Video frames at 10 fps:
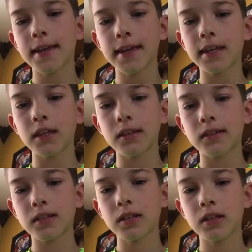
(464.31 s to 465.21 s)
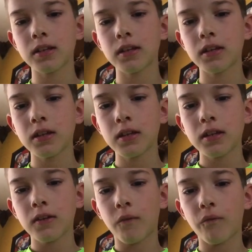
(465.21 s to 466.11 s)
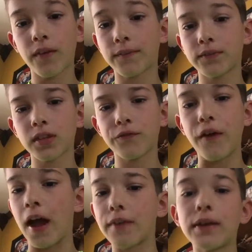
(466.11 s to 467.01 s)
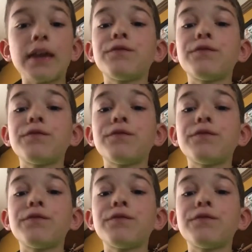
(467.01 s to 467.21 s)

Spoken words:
8:55,